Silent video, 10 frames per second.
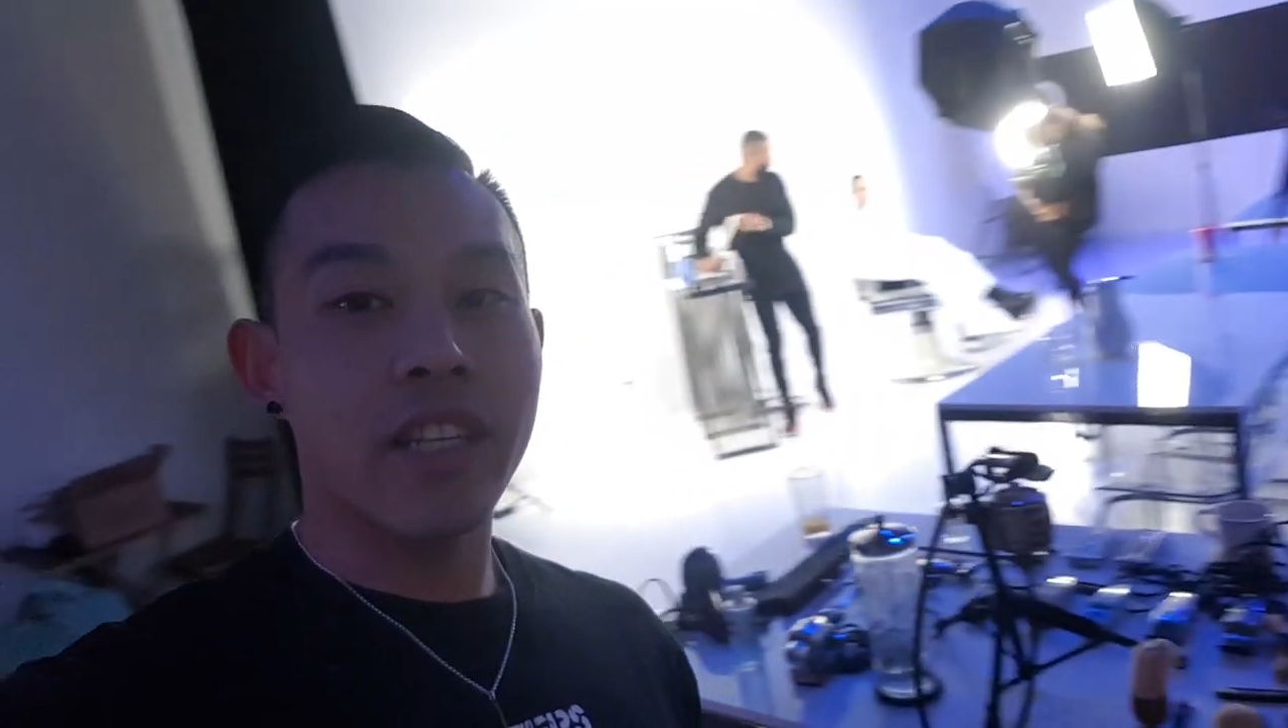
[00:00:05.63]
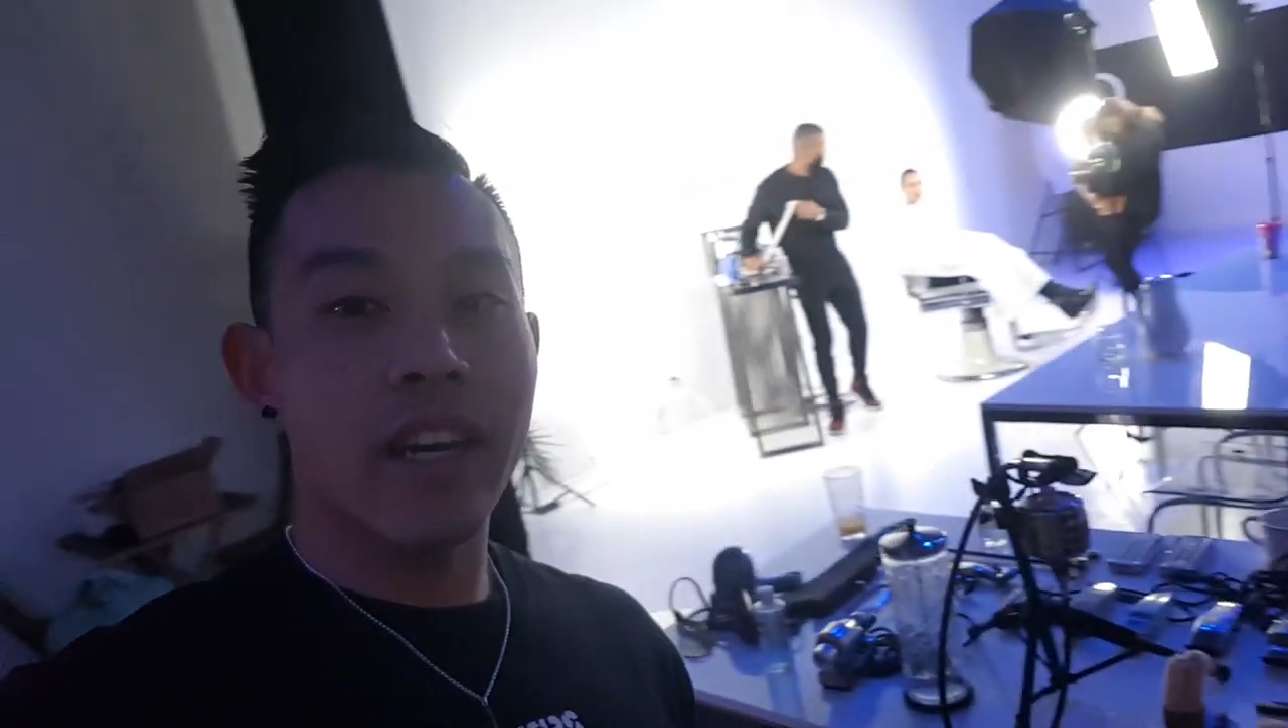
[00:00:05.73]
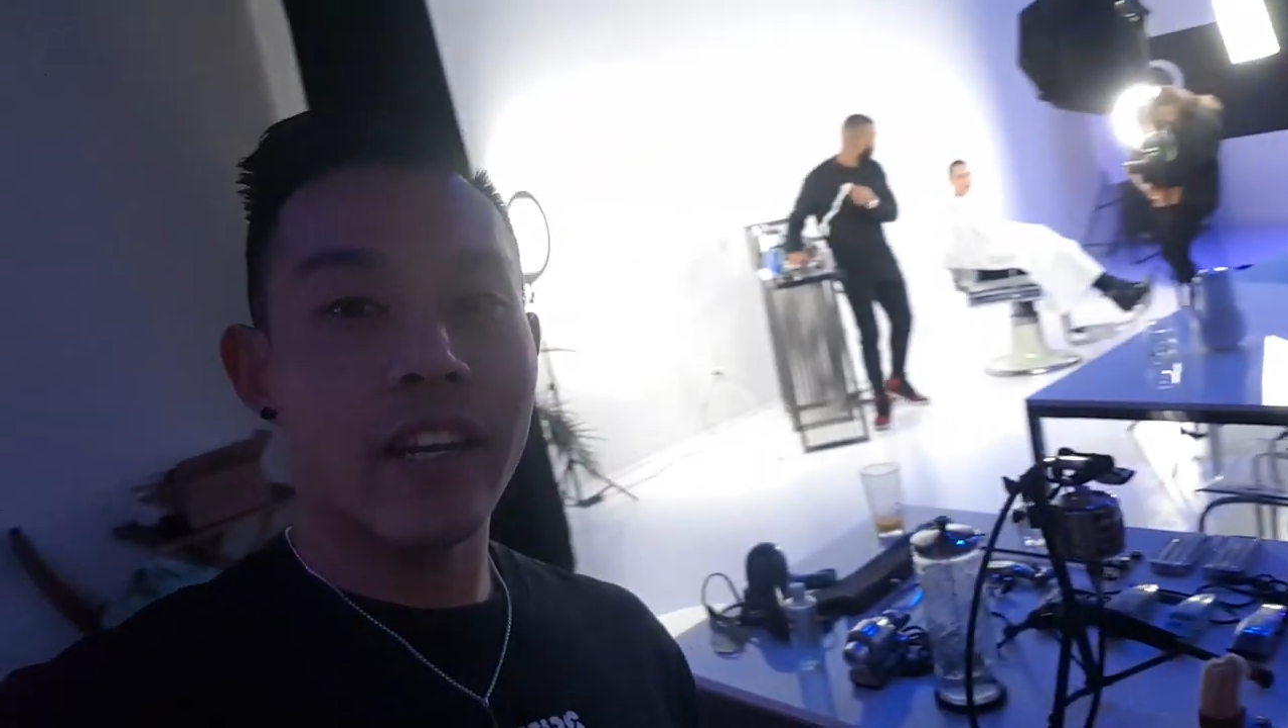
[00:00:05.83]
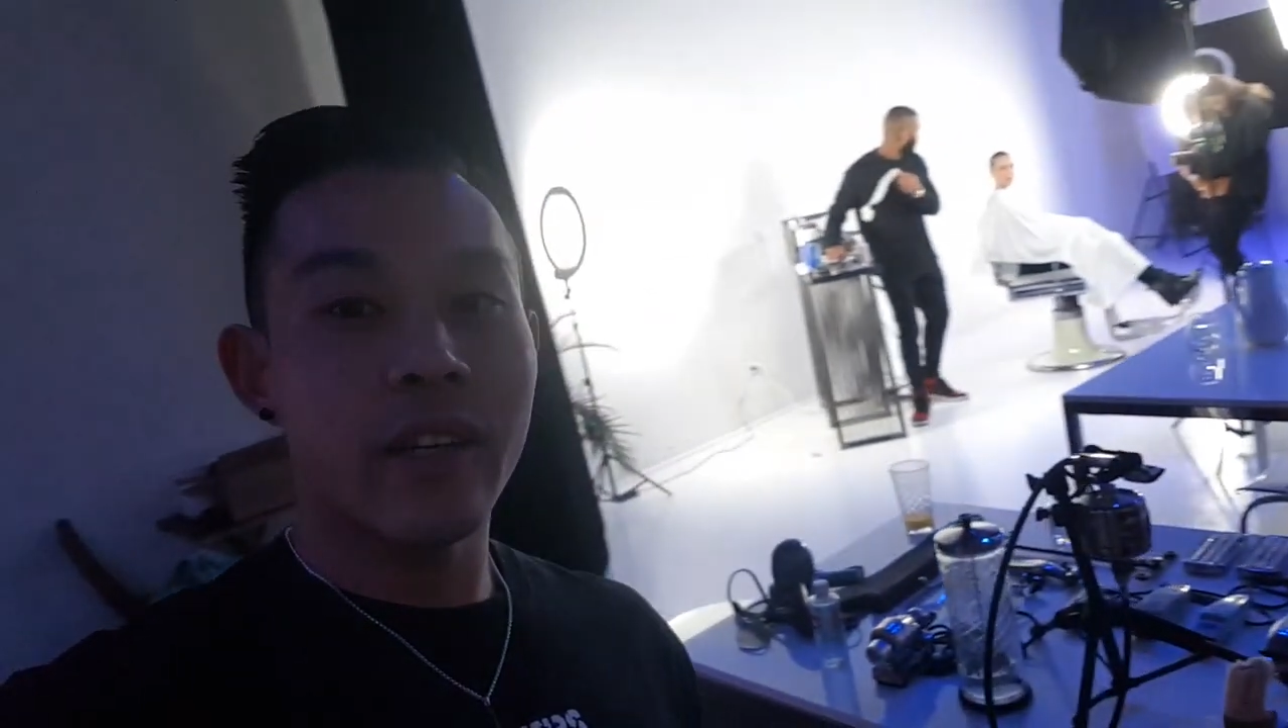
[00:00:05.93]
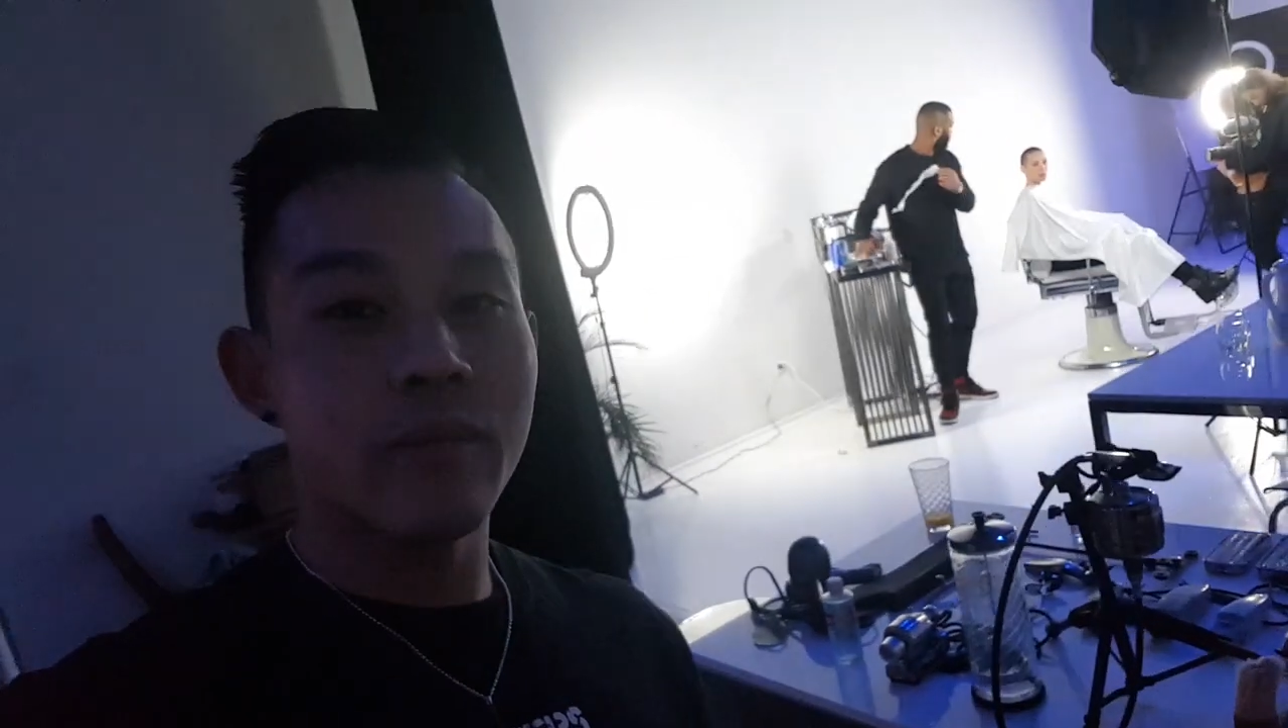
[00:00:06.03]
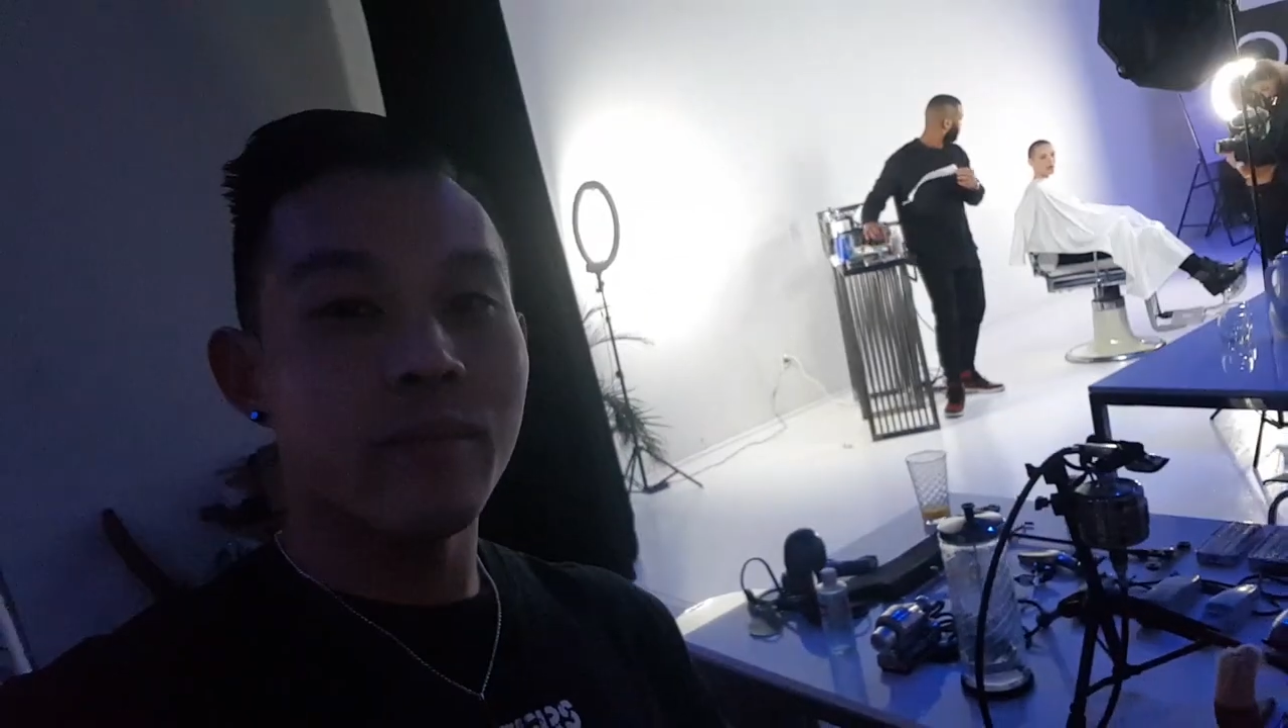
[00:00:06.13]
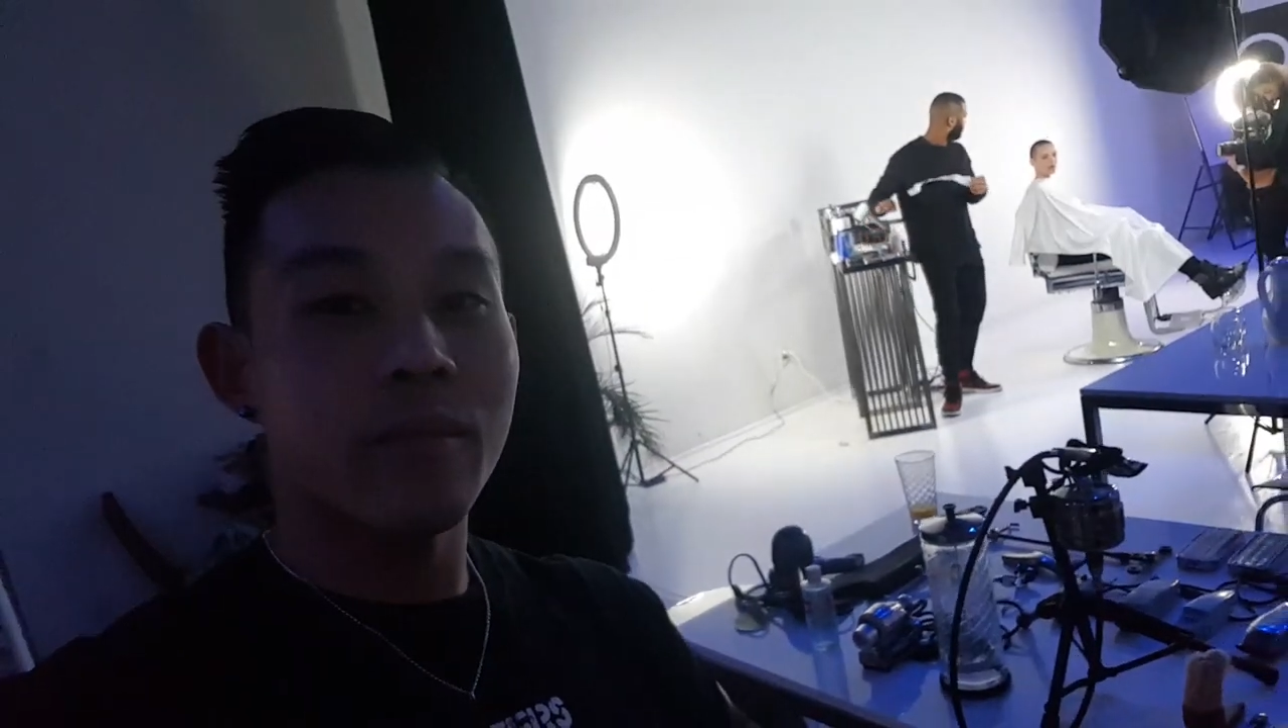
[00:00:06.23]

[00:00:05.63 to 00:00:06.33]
that out.